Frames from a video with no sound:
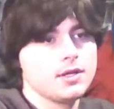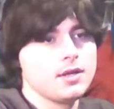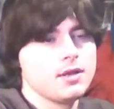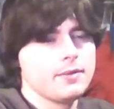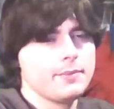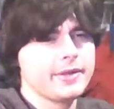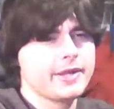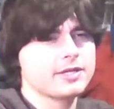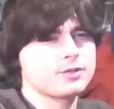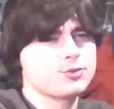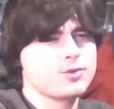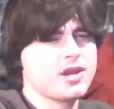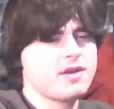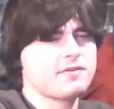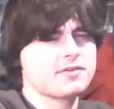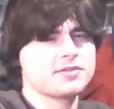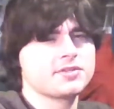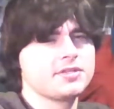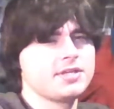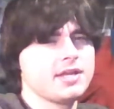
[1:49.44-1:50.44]
because we
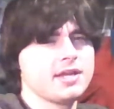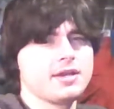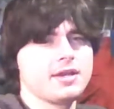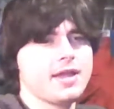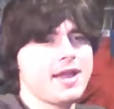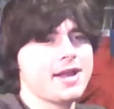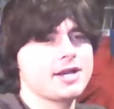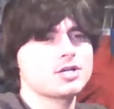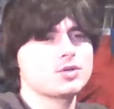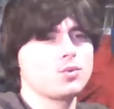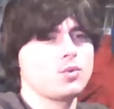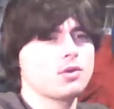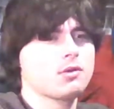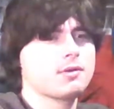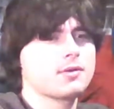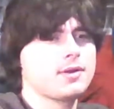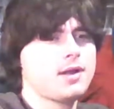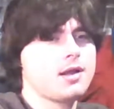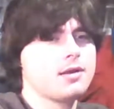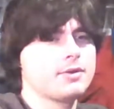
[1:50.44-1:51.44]
never see any actual,
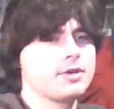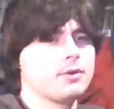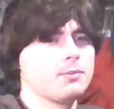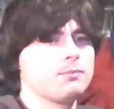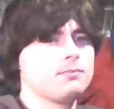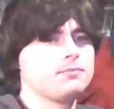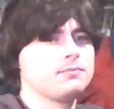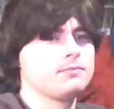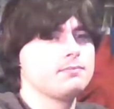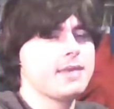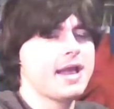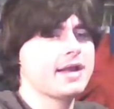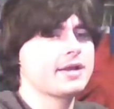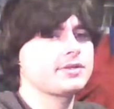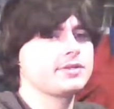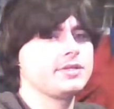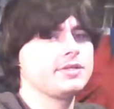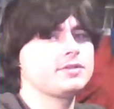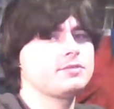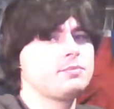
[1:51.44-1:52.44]

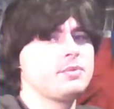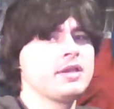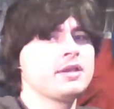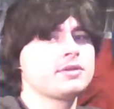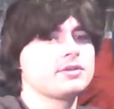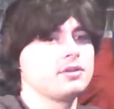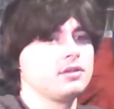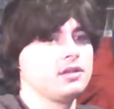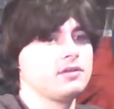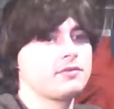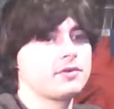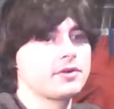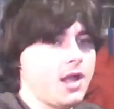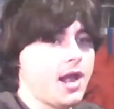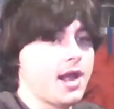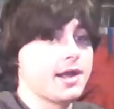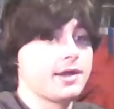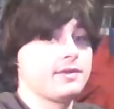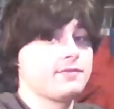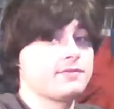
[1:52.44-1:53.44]
magazines being delivered.
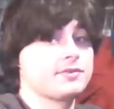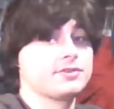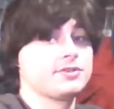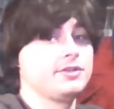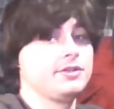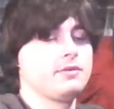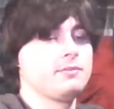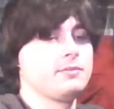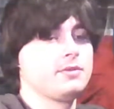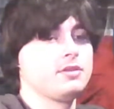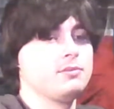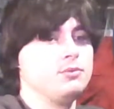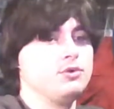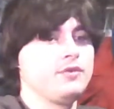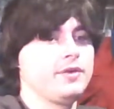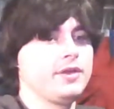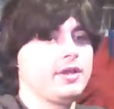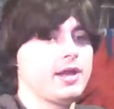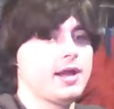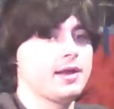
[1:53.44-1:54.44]
I never see them in the
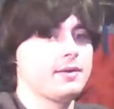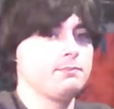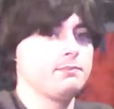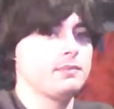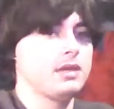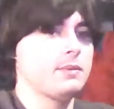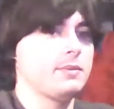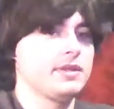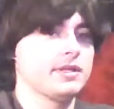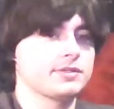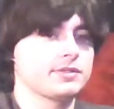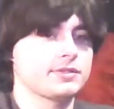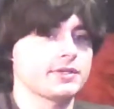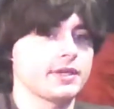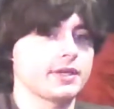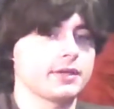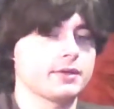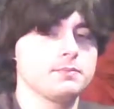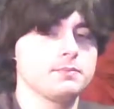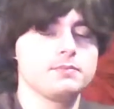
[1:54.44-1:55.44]
movie. Maybe it's
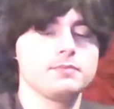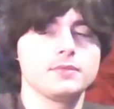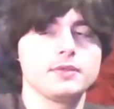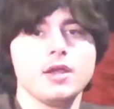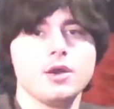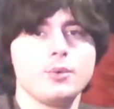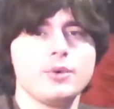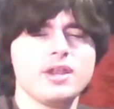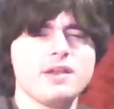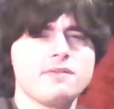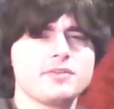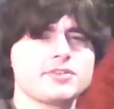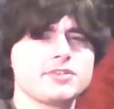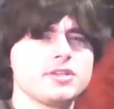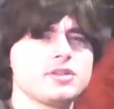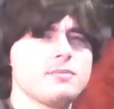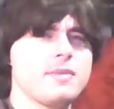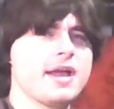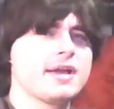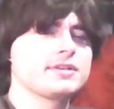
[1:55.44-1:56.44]
like we never see
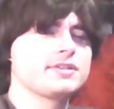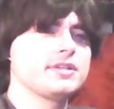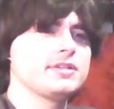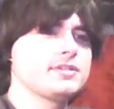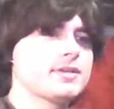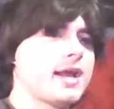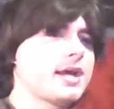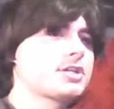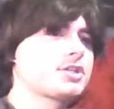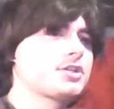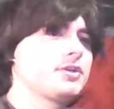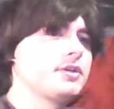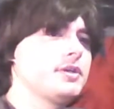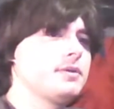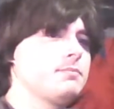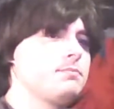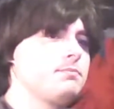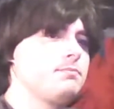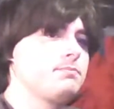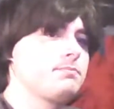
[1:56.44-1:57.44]
the magazines
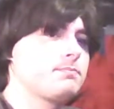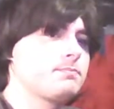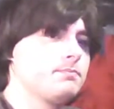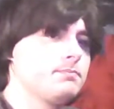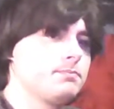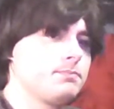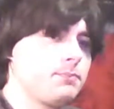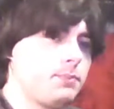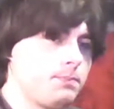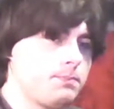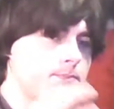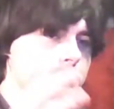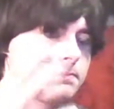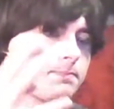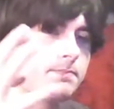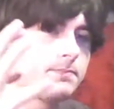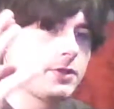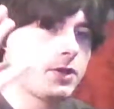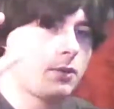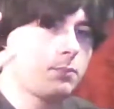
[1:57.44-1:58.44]
actually,
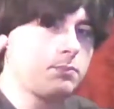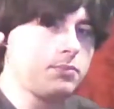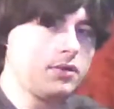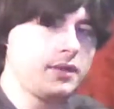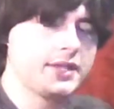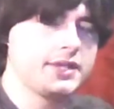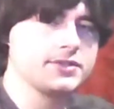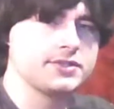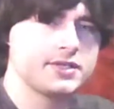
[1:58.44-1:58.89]
placed